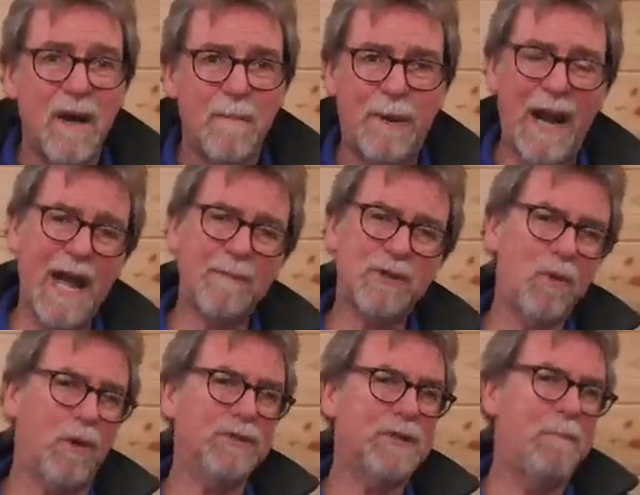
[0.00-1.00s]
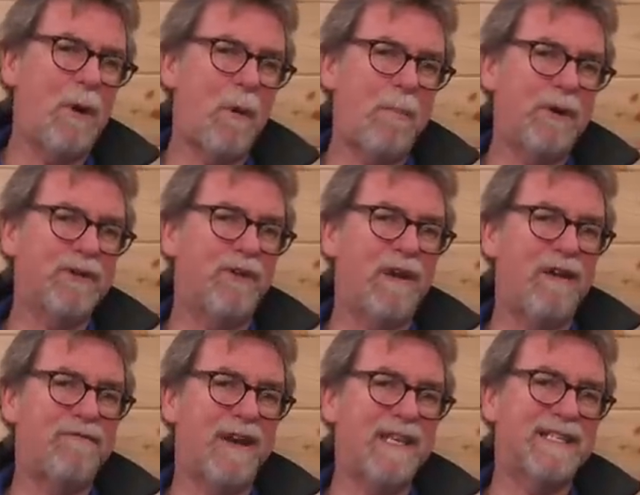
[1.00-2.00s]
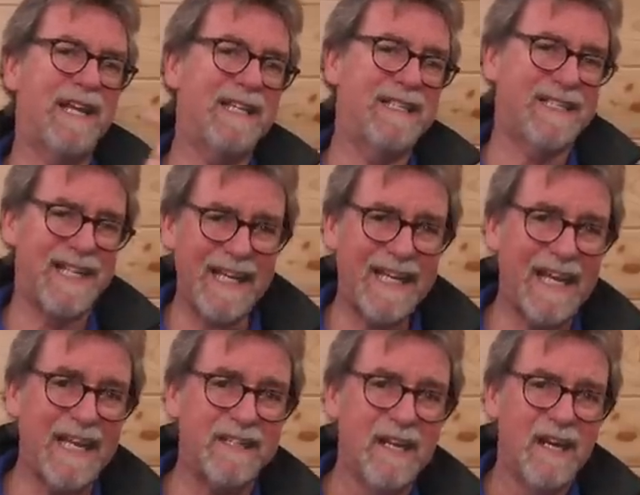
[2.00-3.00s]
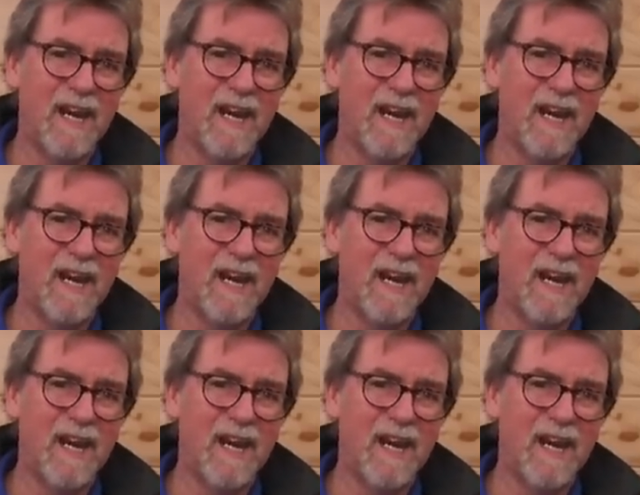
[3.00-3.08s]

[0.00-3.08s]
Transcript: Perhaps want to pop on your FAC ticket